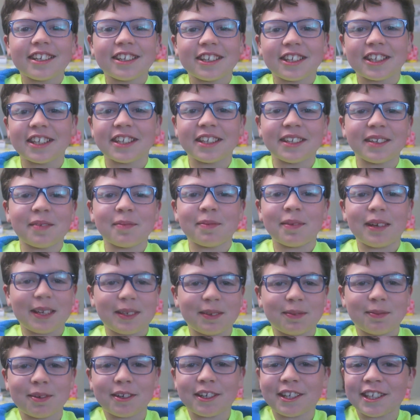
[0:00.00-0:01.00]
She's the
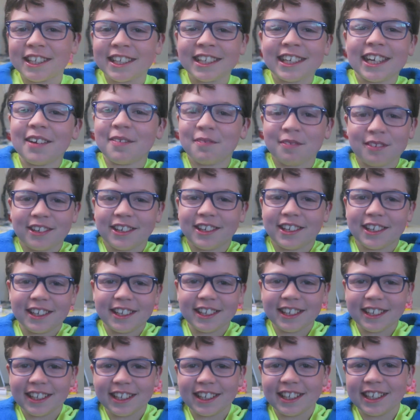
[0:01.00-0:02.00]
best person ever.
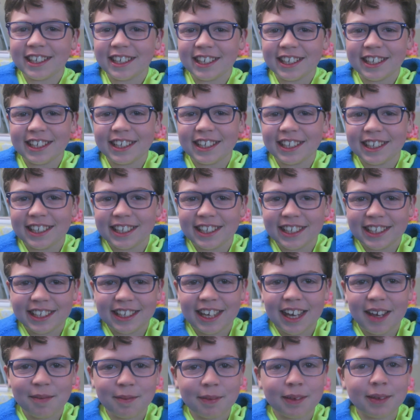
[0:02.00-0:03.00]

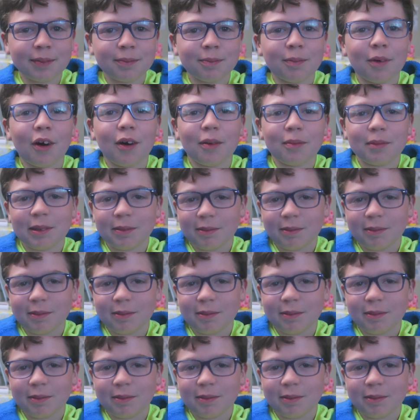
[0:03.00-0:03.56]
I mean, mom